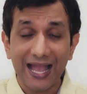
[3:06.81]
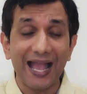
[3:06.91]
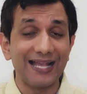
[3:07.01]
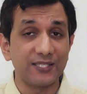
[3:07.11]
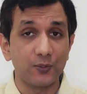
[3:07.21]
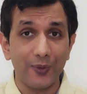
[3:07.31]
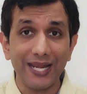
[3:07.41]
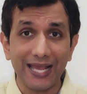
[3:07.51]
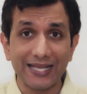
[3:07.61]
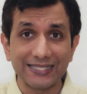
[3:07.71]
as
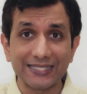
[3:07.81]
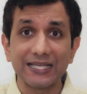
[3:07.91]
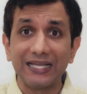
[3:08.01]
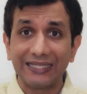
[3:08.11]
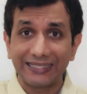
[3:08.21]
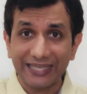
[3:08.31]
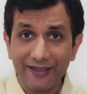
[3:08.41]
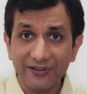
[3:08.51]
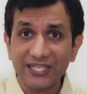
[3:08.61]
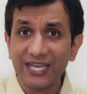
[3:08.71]
well as
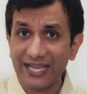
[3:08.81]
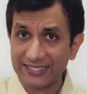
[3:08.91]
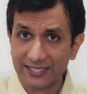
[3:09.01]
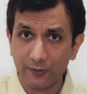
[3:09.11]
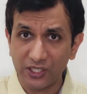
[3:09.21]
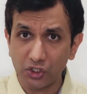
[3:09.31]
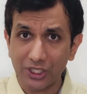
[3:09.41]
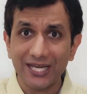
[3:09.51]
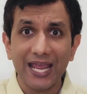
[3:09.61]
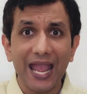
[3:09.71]
cavity
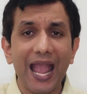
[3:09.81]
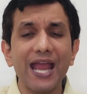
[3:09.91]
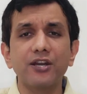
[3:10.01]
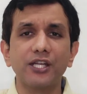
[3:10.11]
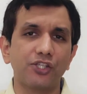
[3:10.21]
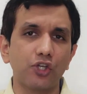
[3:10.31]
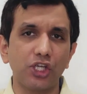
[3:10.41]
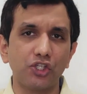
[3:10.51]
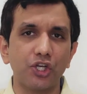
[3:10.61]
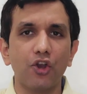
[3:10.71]
excavation and
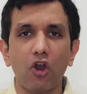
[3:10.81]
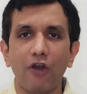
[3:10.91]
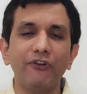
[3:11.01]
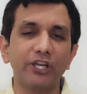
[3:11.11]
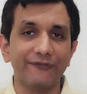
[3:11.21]
restoration of a